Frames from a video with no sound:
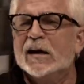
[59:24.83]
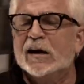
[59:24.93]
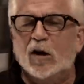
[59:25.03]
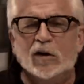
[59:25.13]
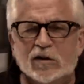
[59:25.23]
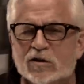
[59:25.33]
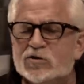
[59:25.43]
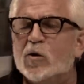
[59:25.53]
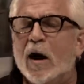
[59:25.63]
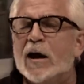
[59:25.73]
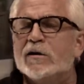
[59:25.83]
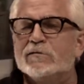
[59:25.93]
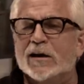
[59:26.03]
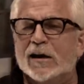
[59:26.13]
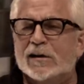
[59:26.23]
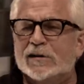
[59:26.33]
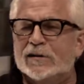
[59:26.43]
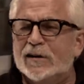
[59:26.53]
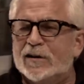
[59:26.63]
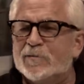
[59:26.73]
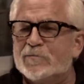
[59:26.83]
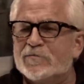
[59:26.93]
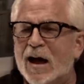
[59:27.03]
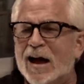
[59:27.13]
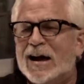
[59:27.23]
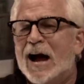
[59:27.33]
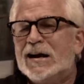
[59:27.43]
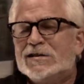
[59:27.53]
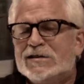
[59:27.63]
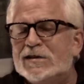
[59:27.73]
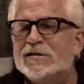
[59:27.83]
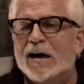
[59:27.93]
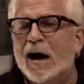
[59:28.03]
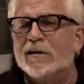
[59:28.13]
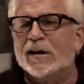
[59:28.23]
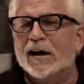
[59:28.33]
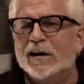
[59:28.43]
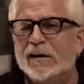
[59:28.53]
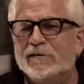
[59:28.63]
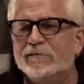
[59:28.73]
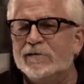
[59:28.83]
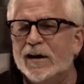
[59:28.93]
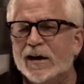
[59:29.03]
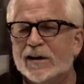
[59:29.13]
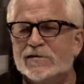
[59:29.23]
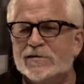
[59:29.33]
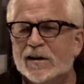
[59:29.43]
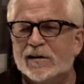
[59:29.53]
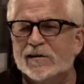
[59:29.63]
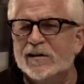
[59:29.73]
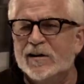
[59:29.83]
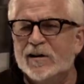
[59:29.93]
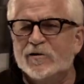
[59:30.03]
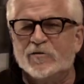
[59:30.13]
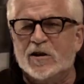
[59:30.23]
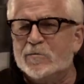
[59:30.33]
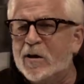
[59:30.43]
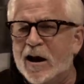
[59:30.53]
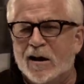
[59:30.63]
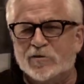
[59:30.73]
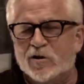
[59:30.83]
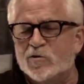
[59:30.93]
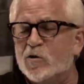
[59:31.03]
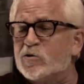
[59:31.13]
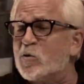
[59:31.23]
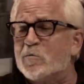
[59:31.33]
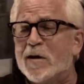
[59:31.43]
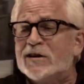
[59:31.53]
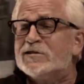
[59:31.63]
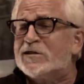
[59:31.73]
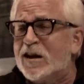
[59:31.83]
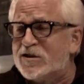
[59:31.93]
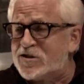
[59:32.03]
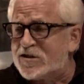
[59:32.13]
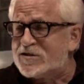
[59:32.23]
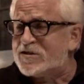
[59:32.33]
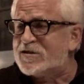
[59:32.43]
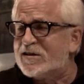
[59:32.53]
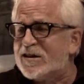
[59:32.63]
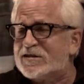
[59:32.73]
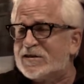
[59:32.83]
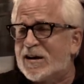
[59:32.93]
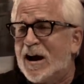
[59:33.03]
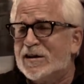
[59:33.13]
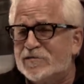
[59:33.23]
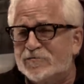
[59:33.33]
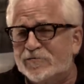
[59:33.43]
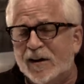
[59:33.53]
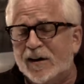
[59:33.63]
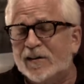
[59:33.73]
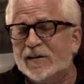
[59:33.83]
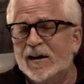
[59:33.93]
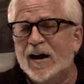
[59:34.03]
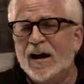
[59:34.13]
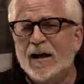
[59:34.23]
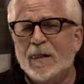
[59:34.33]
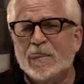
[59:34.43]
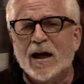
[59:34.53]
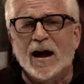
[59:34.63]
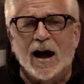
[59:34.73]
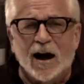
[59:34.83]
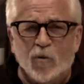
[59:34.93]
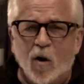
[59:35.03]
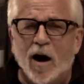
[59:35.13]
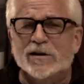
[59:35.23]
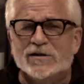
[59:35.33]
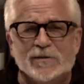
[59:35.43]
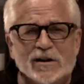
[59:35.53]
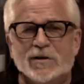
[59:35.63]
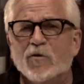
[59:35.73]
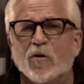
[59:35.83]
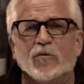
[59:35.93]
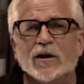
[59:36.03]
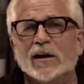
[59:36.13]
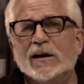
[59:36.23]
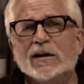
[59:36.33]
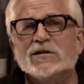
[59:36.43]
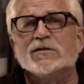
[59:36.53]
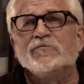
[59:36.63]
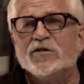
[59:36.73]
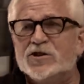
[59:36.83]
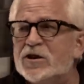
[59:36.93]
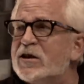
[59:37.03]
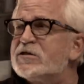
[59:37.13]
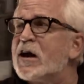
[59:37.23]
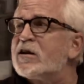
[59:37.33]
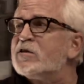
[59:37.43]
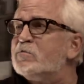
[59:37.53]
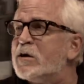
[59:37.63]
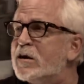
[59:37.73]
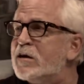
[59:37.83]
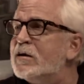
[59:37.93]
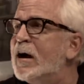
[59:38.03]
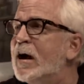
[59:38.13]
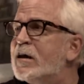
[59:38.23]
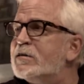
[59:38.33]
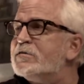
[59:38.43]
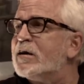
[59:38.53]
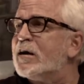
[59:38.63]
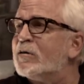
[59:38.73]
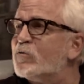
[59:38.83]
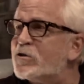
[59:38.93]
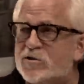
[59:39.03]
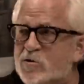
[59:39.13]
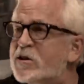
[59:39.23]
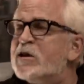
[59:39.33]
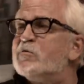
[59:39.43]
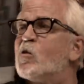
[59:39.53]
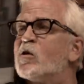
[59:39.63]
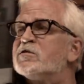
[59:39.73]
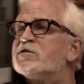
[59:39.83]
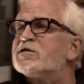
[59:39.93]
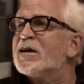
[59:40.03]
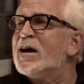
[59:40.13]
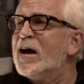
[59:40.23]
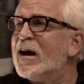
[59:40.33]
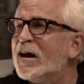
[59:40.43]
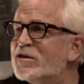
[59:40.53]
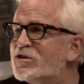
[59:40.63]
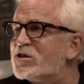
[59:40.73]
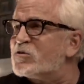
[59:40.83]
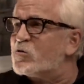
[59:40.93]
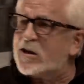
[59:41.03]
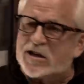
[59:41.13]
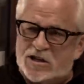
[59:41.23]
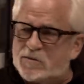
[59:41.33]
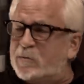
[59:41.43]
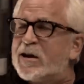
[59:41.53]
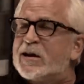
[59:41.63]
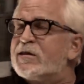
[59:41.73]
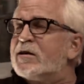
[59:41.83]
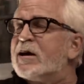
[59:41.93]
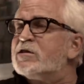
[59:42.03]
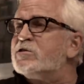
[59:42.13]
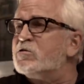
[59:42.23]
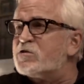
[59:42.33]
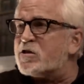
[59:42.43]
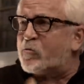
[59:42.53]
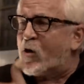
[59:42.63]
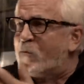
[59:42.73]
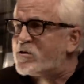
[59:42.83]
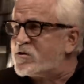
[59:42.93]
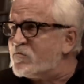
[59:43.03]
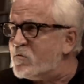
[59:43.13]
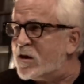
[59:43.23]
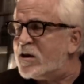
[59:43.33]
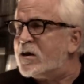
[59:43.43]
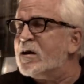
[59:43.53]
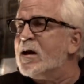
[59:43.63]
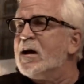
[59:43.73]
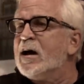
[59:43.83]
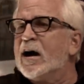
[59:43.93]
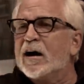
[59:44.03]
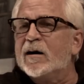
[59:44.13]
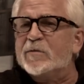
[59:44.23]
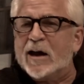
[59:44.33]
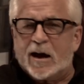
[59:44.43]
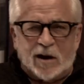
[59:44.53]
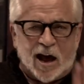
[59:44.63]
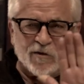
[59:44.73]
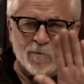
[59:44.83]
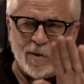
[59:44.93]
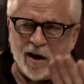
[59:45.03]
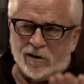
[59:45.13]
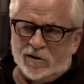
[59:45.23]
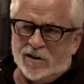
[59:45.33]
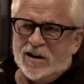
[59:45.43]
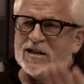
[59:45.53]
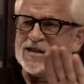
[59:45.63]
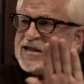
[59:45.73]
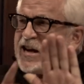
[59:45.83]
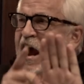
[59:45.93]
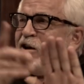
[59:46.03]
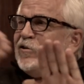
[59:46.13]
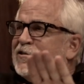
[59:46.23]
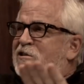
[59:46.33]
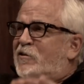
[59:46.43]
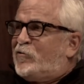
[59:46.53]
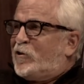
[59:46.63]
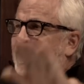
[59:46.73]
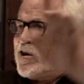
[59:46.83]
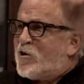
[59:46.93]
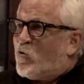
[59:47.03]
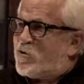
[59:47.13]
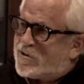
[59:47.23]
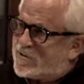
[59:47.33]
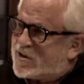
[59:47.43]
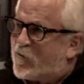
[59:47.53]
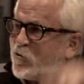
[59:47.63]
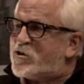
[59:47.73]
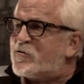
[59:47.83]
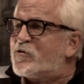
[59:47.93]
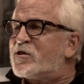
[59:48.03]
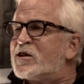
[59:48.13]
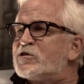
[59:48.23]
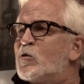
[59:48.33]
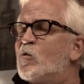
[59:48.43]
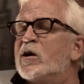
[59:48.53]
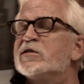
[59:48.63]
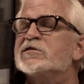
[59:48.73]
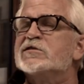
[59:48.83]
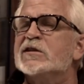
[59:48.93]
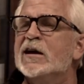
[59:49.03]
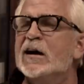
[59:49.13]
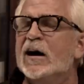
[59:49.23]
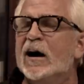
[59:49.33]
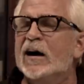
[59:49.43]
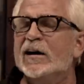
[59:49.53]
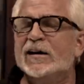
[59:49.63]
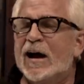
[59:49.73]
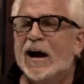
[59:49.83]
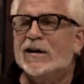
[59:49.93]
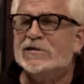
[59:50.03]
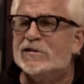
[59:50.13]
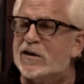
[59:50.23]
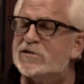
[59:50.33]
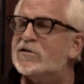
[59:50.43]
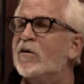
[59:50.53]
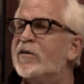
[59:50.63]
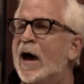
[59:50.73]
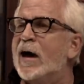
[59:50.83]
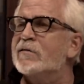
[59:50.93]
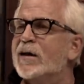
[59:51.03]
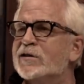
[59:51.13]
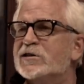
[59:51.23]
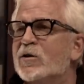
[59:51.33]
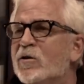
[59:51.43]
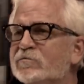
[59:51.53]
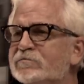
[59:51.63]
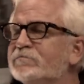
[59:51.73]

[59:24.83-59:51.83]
it all looked great. Uh, um, I kind of did that, and and uh, for anybody out there who knows what MainStage is, it's yeah. kind of uh, it's taken over. I wanted to be more really as efficient as I could be, and uh, with two keyboards, and just really splitting things using the promise of MIDI. being able to have a pedal scaled differently, going to several different things at once, uh, it kind of does all that. The and difference so, being